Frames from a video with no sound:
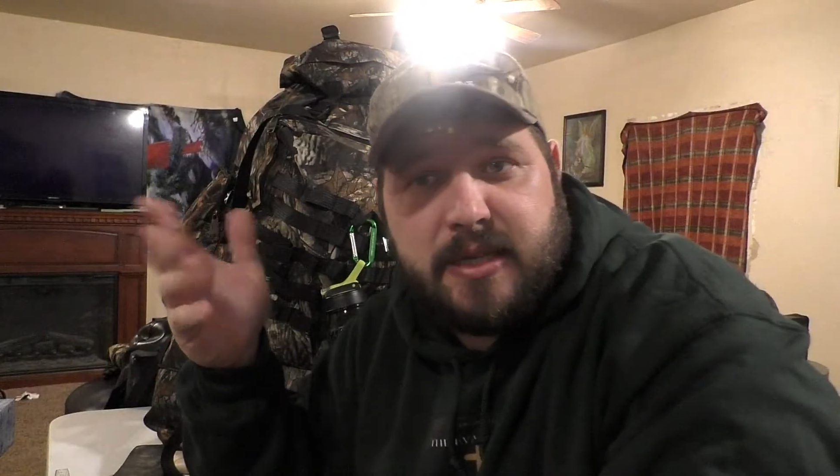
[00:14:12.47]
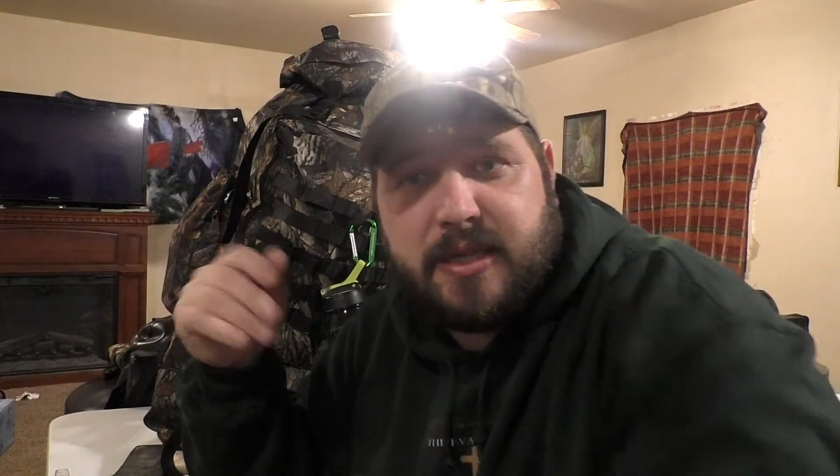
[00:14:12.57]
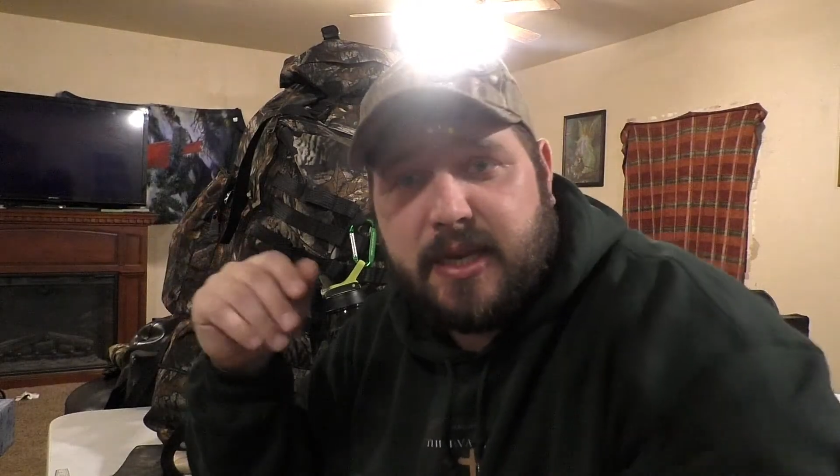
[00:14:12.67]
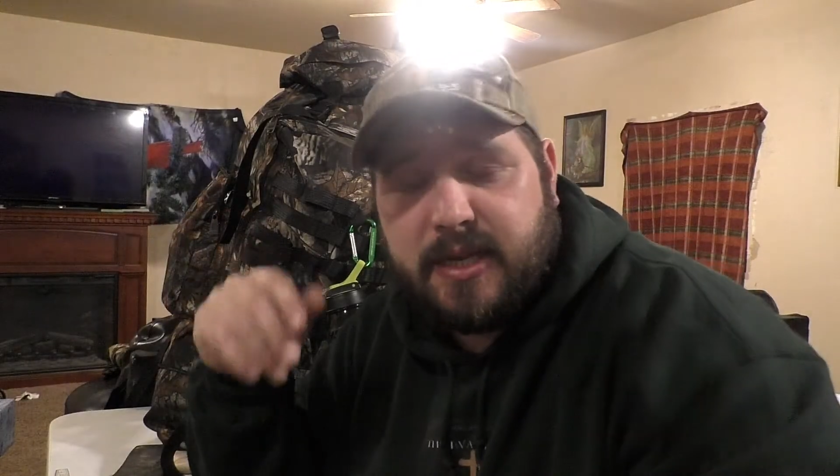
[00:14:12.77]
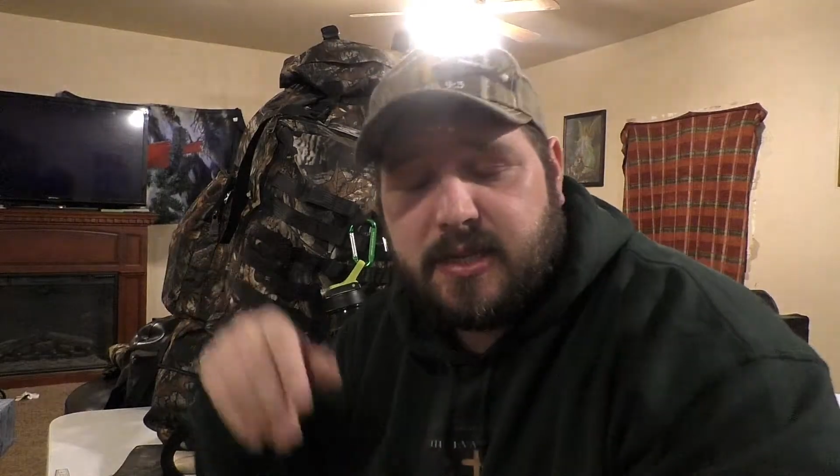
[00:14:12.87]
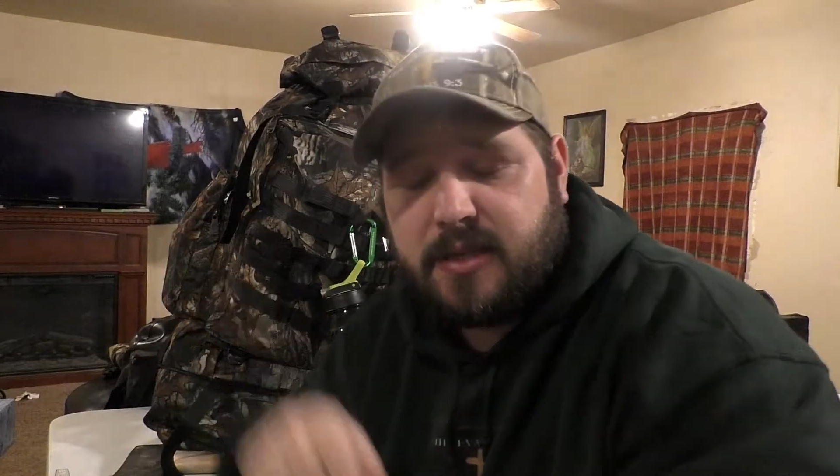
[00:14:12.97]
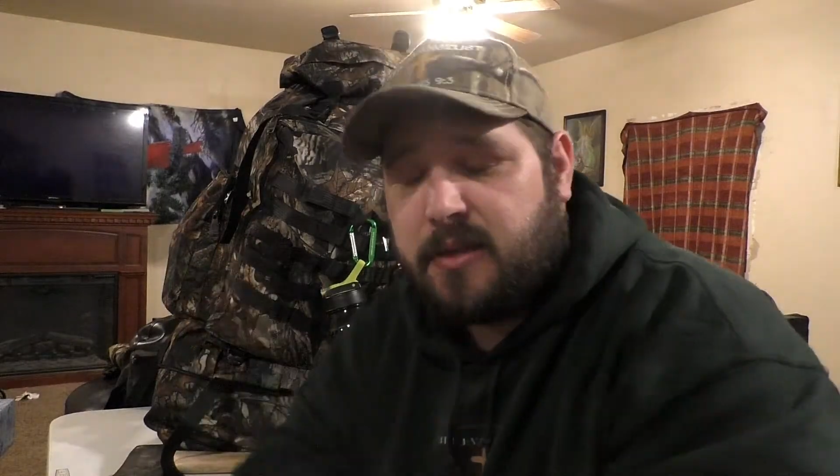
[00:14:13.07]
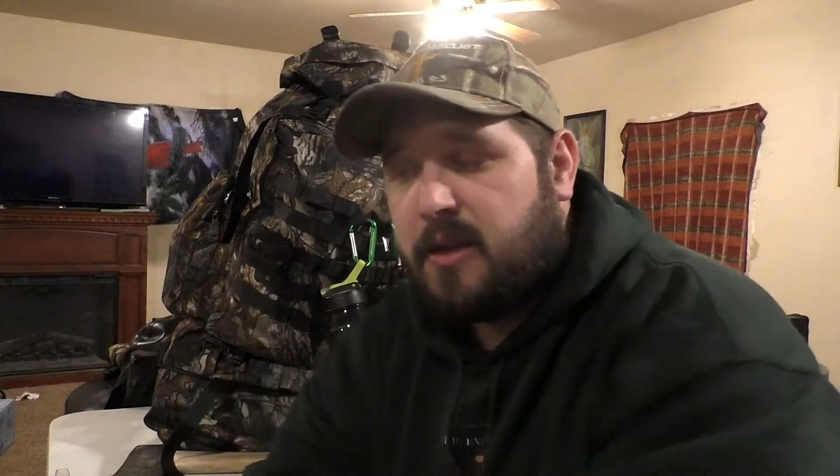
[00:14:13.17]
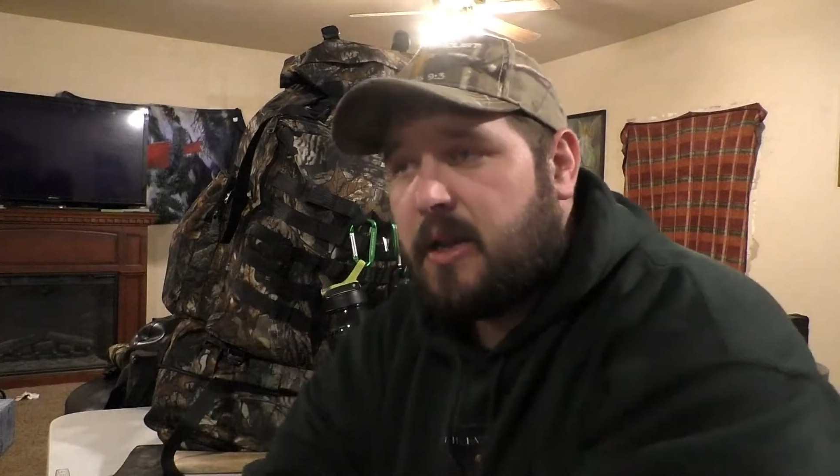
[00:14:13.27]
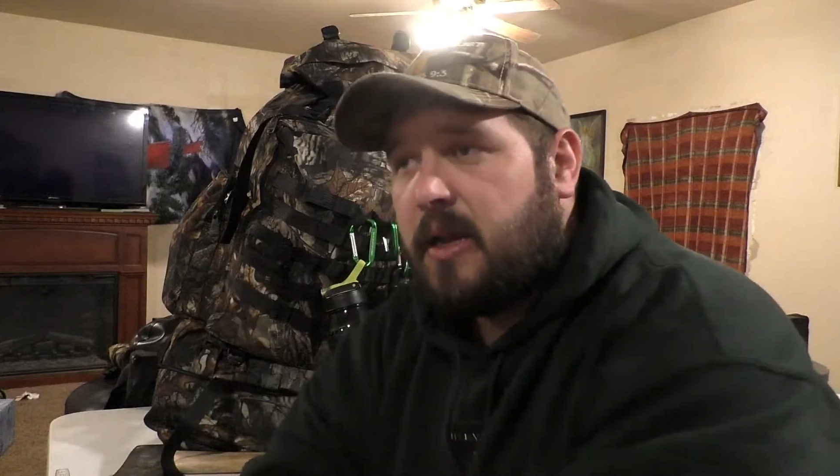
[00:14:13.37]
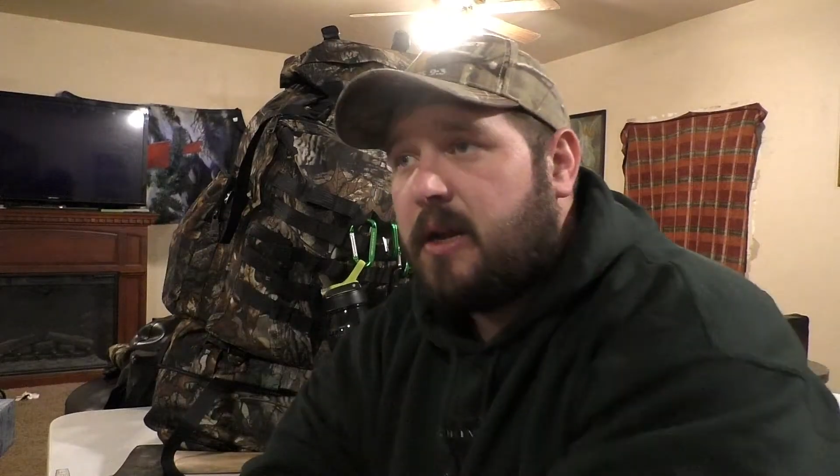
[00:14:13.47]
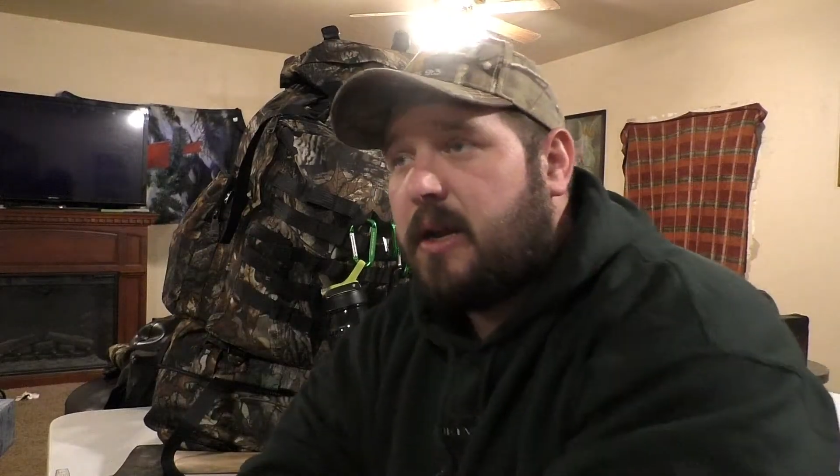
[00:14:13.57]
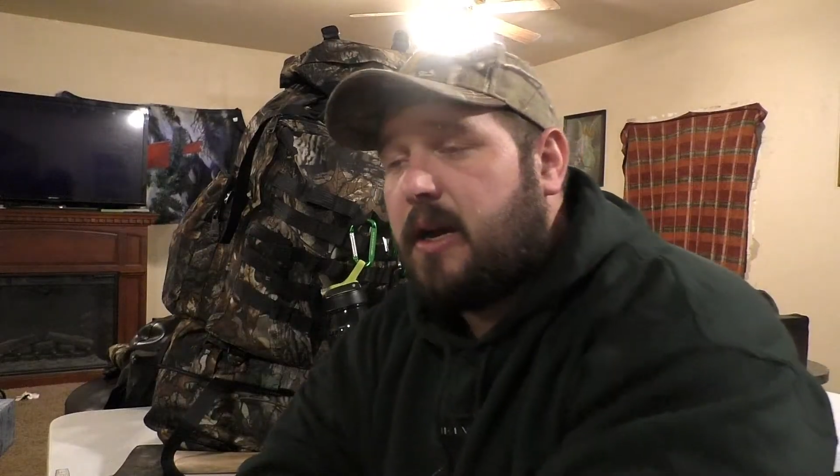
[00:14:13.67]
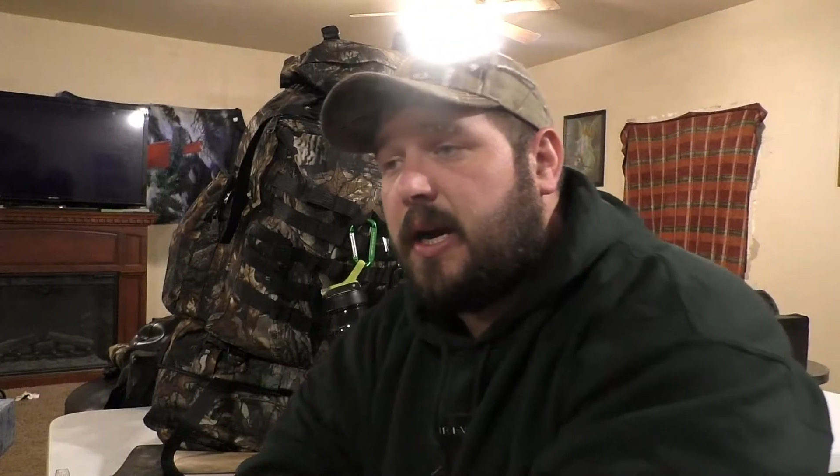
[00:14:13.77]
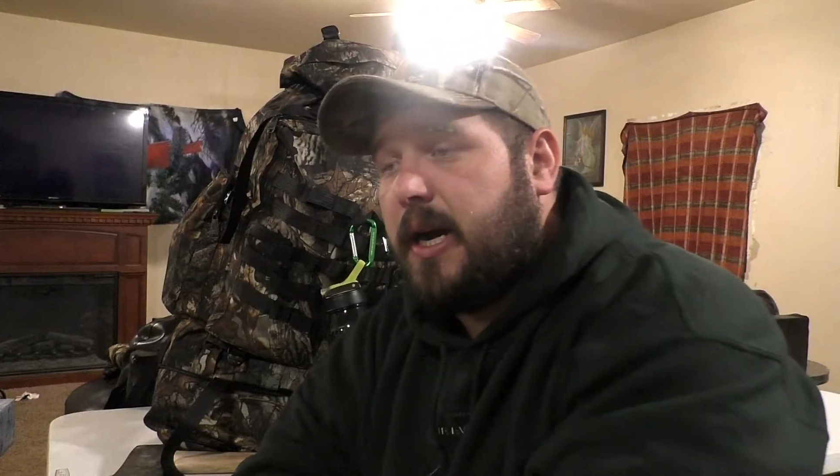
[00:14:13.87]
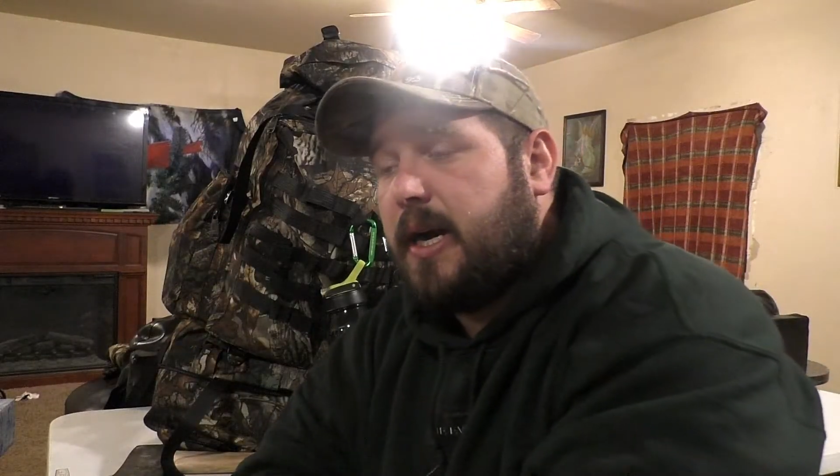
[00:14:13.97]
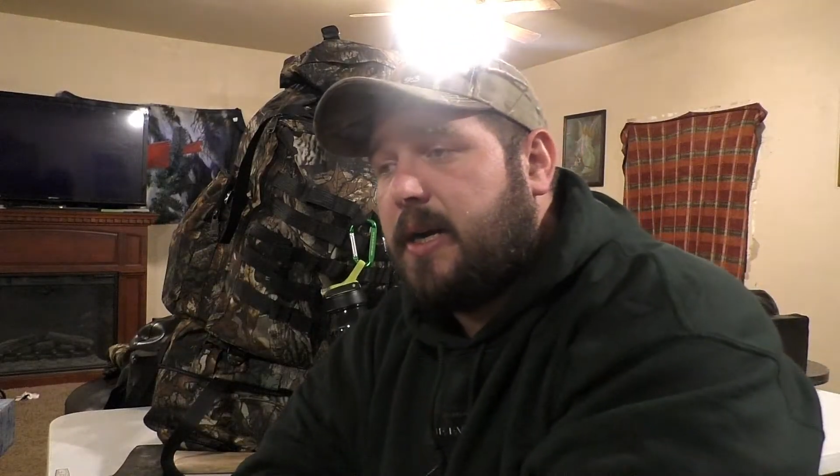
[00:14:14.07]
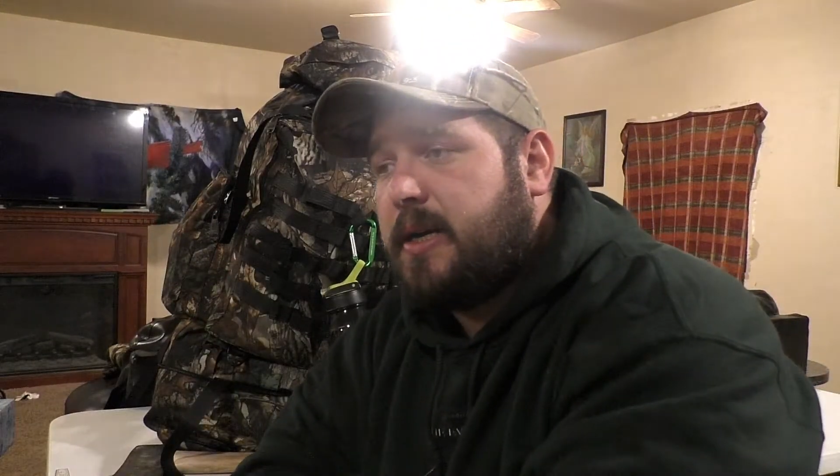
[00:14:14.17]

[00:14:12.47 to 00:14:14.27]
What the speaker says: States. Yeah,